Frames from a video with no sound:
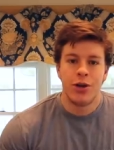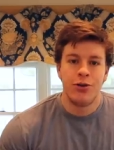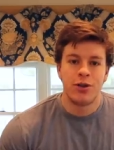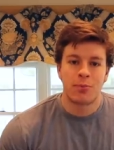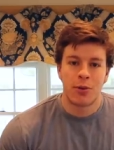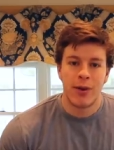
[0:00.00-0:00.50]

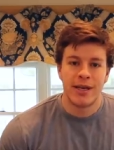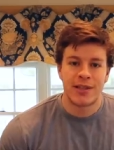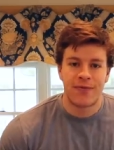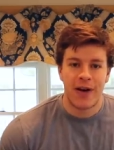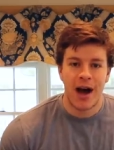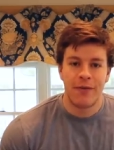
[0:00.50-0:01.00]
Use
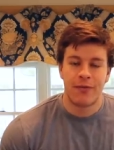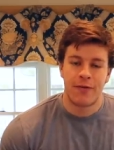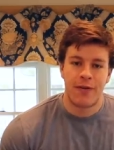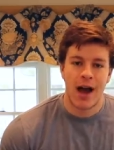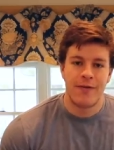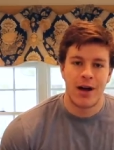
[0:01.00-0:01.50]
PEREZ5 for $5
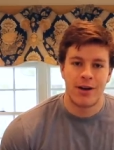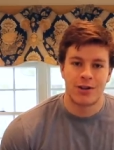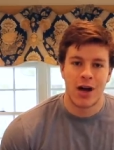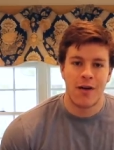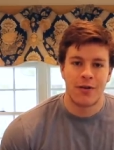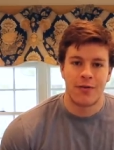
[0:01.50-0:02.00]

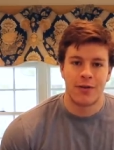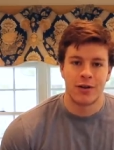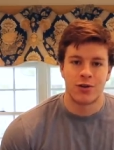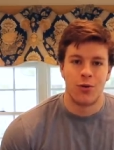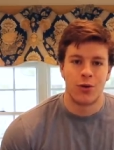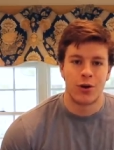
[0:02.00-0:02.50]
off your
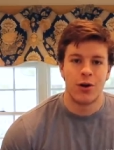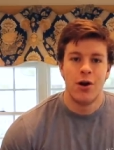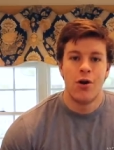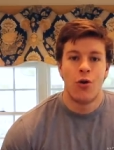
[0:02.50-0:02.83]
first order,